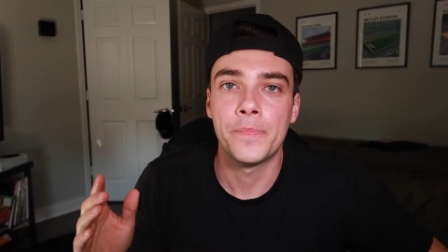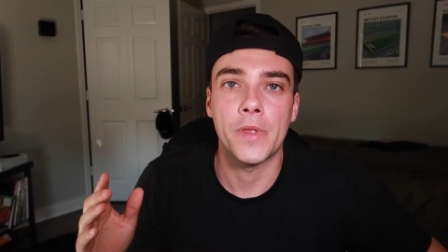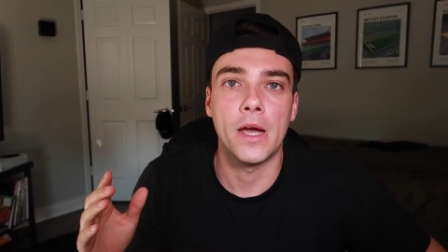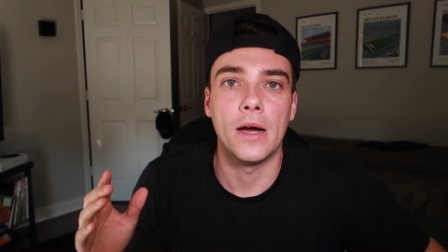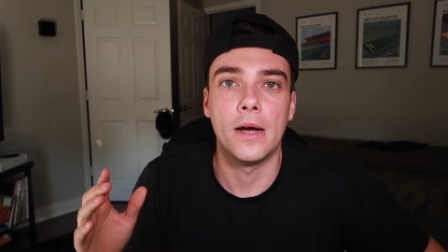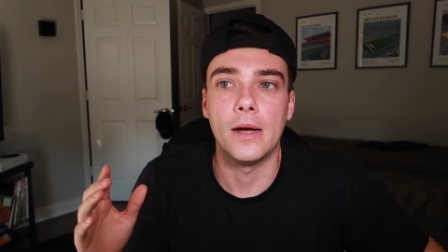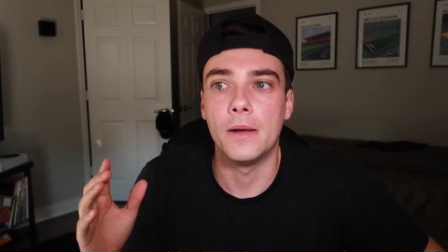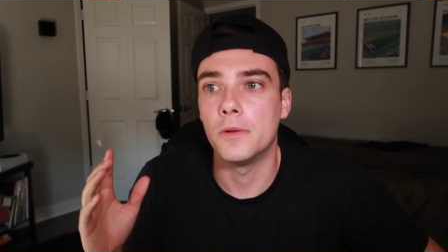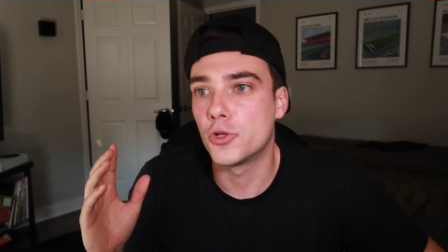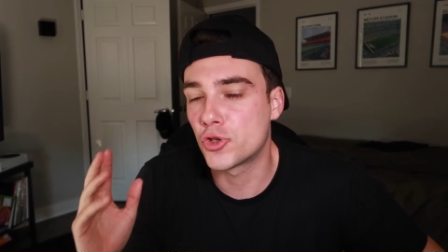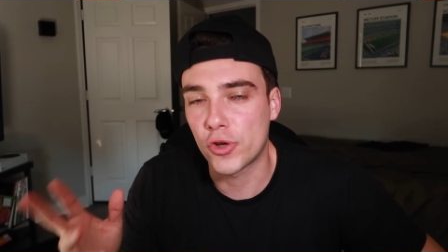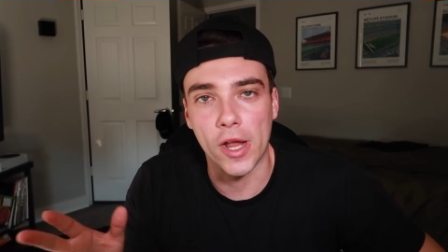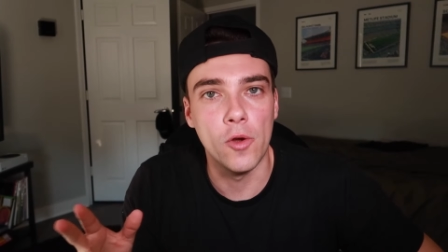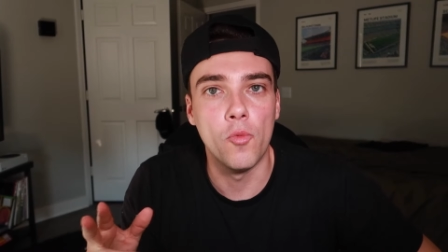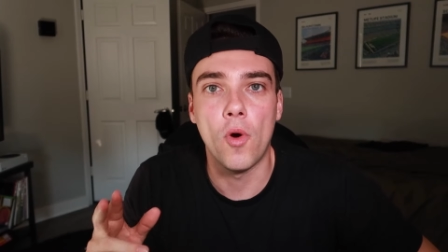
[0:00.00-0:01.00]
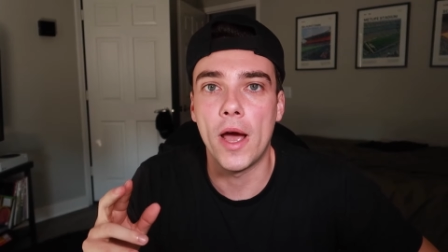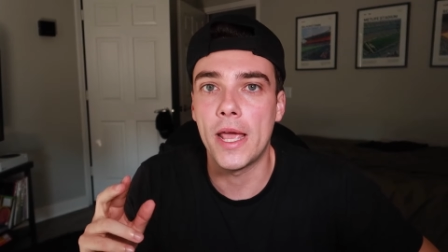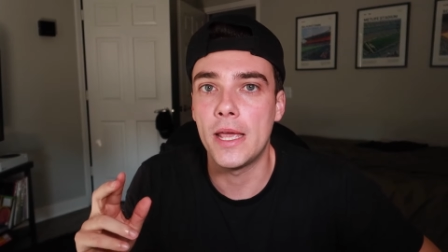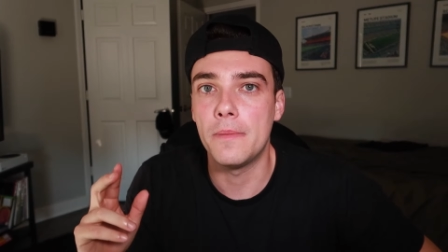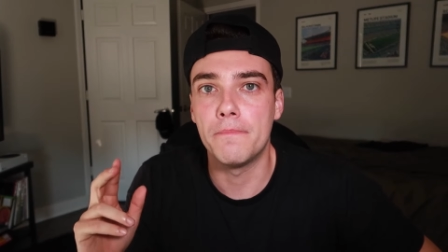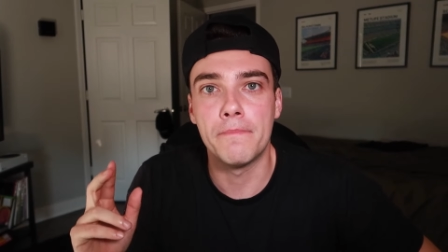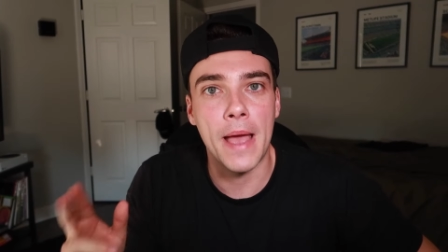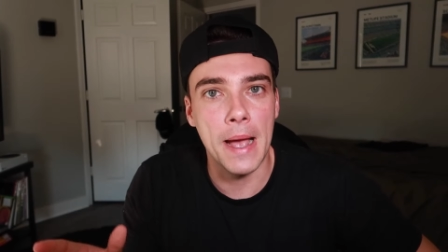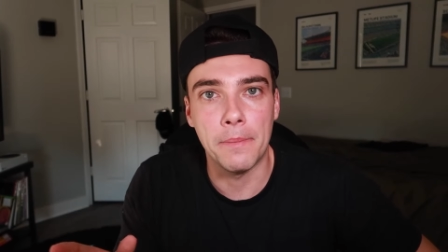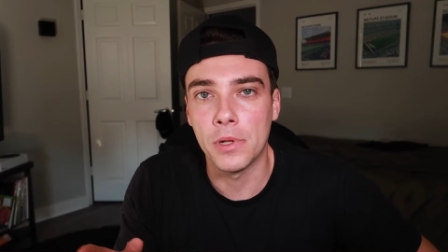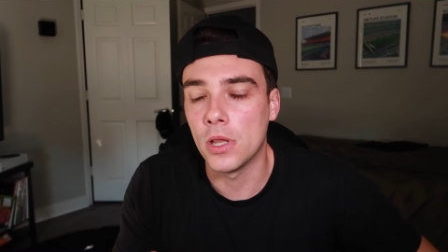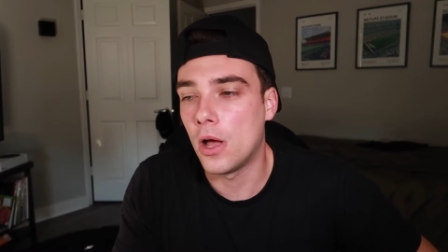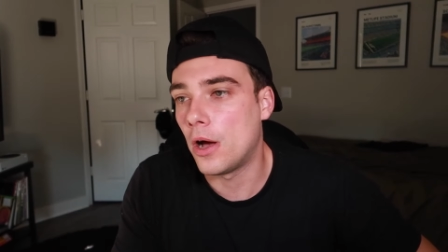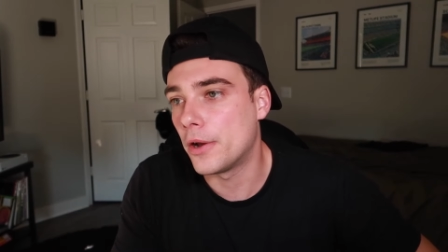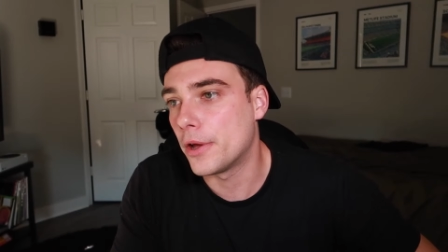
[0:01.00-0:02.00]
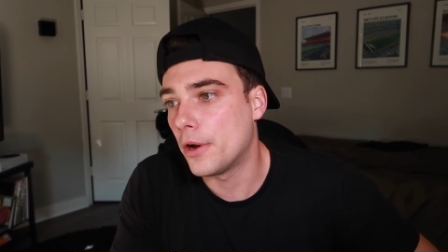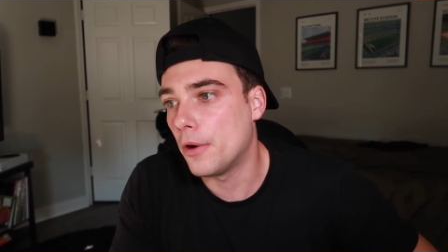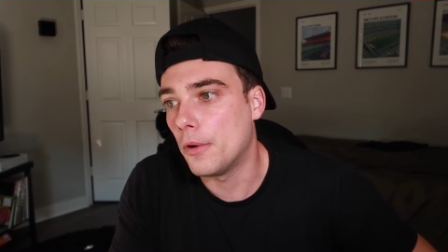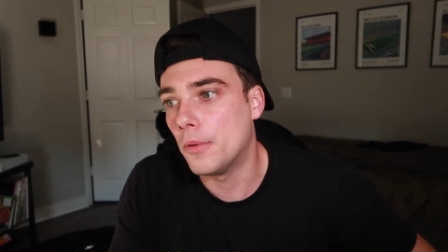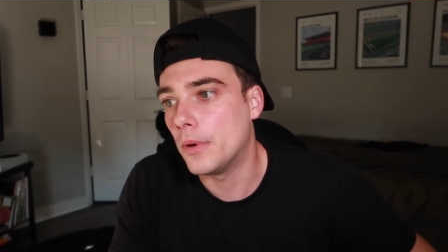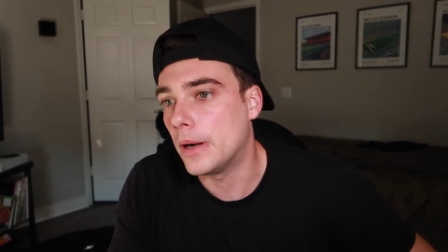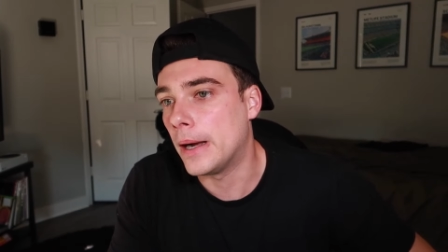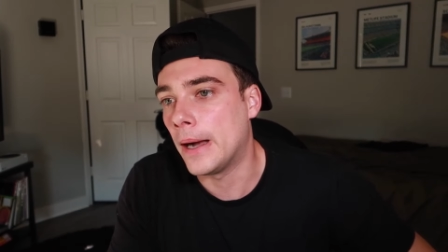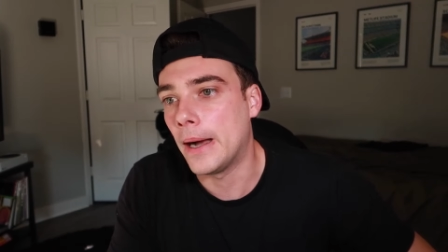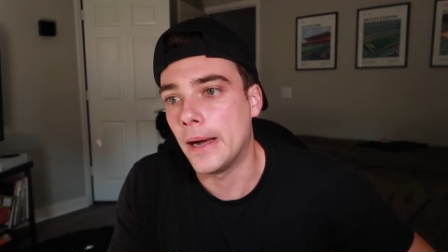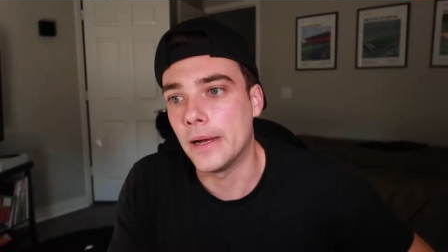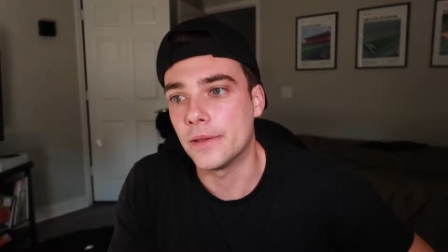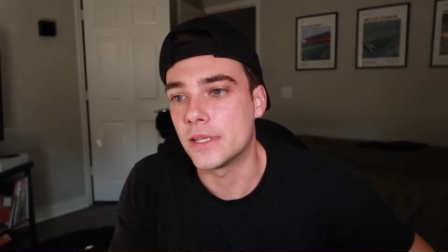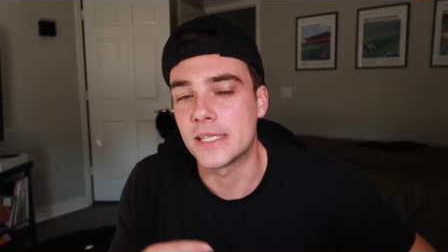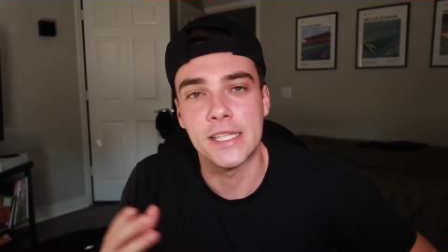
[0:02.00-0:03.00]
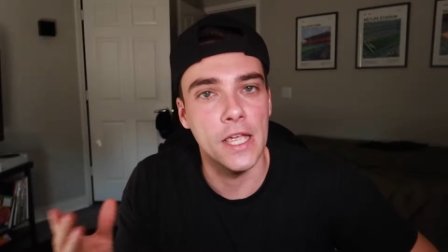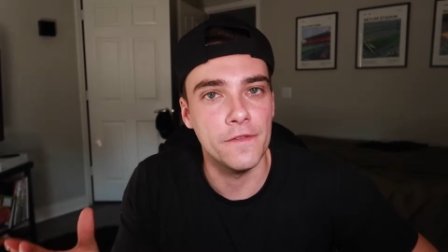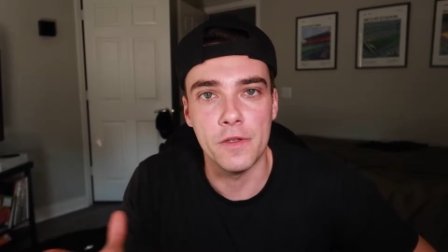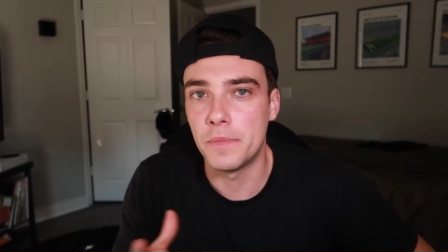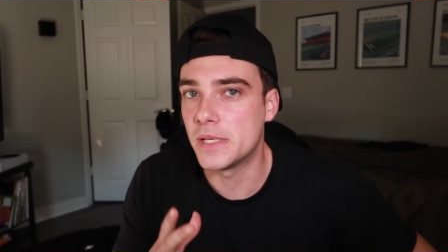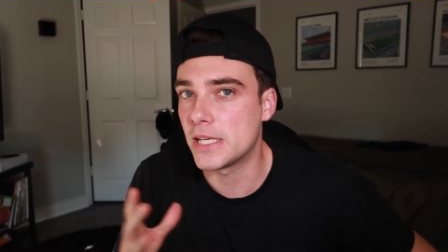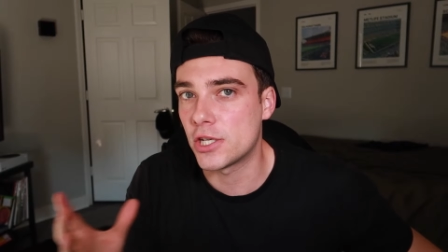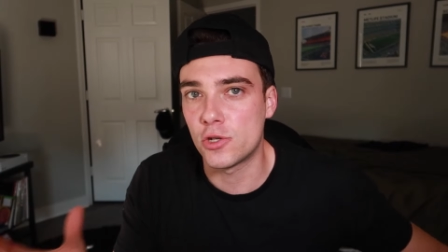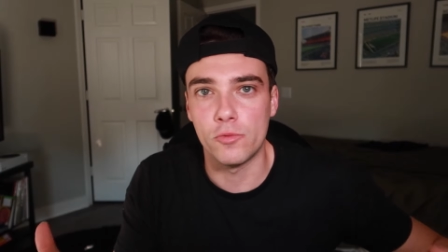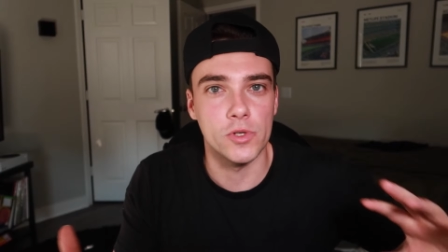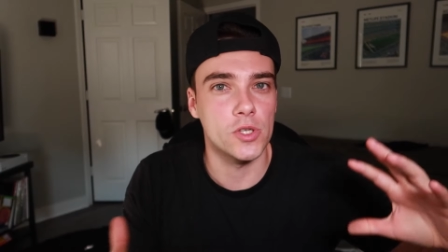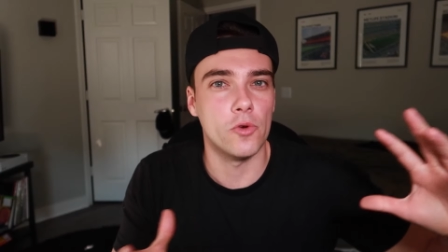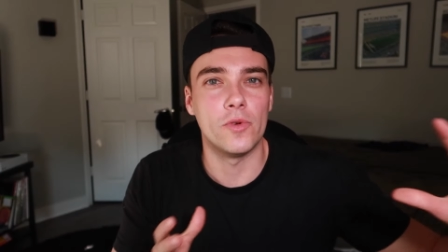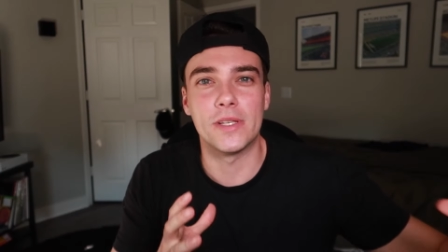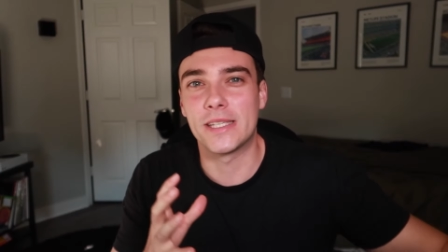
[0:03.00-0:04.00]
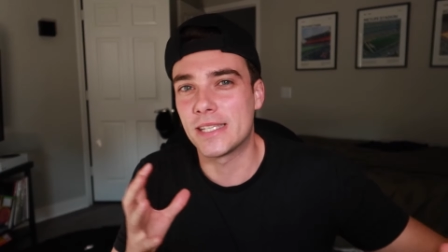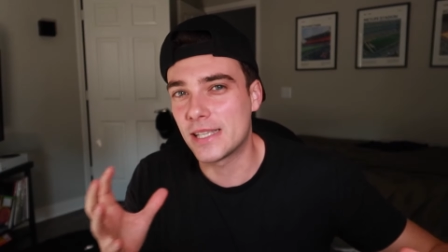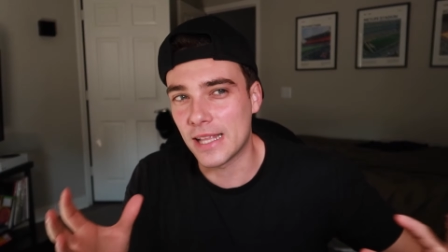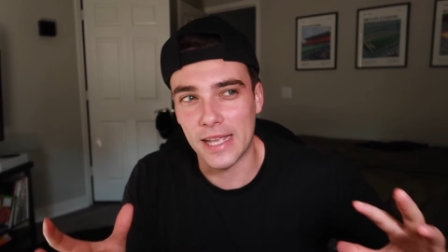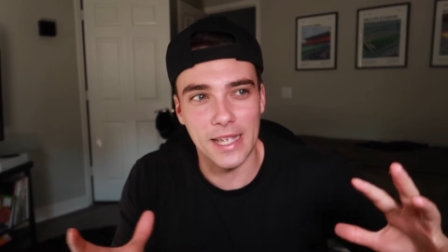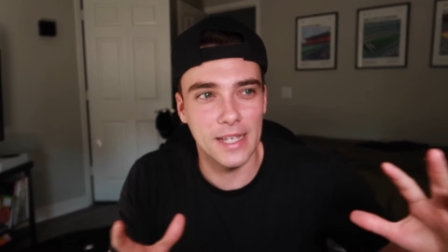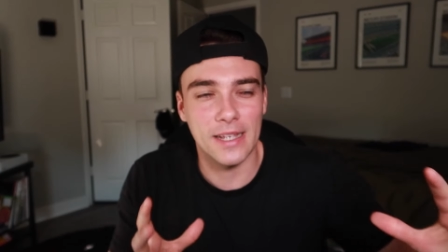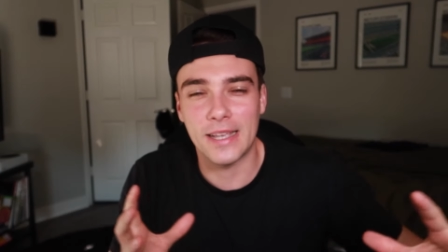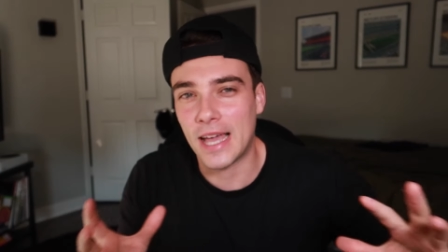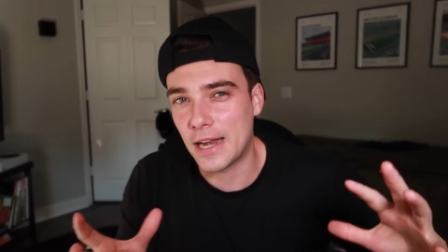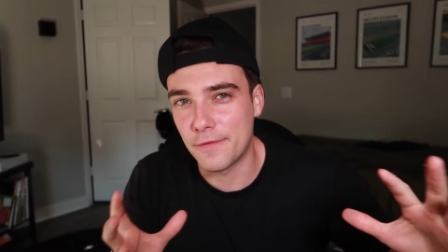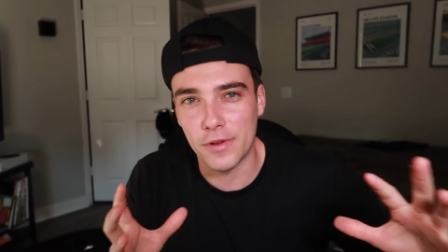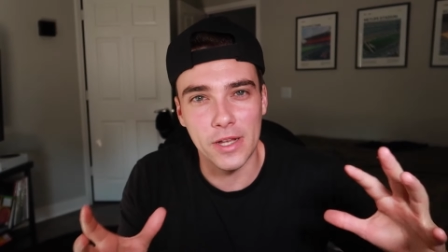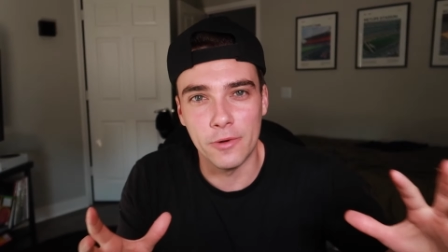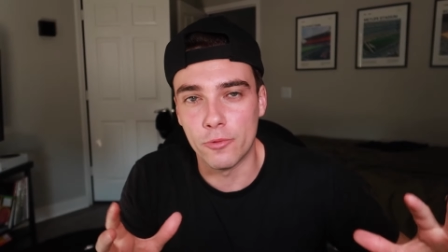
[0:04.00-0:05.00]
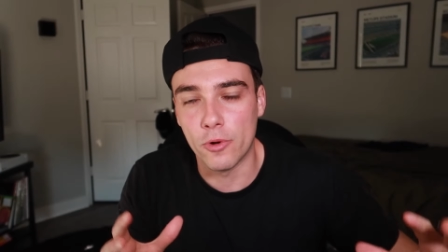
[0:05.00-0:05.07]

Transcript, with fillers: Uh, Trey White, Matt Milano. Uh, the safety position was always like kind of in